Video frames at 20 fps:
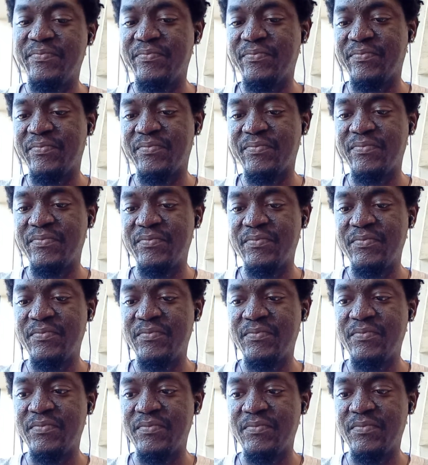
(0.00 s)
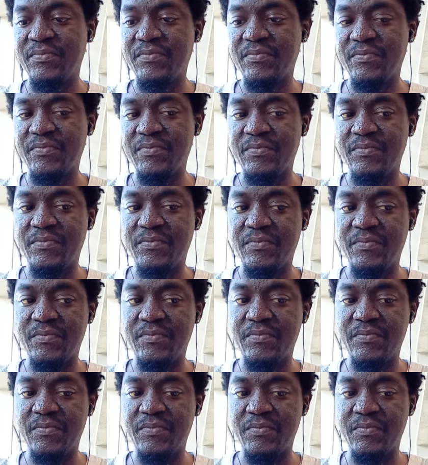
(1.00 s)

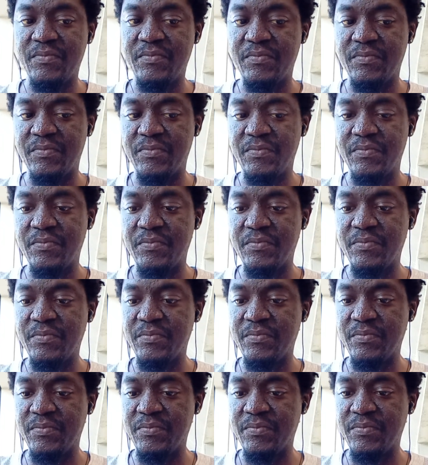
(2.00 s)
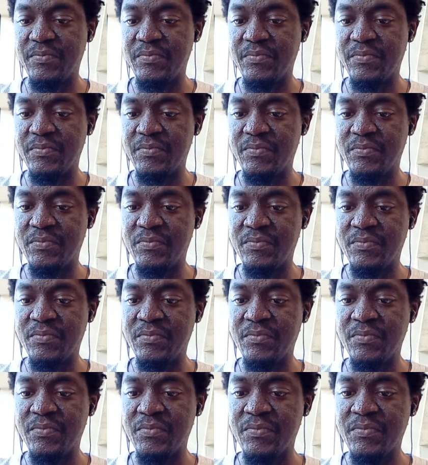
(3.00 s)

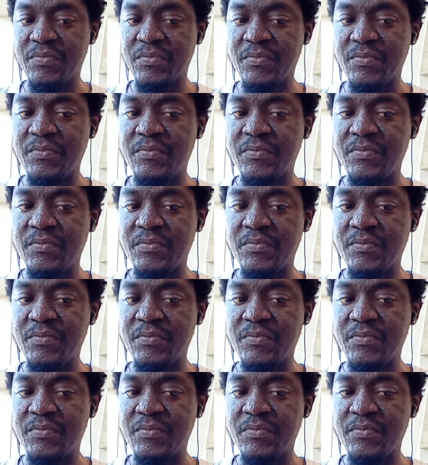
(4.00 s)
(silence)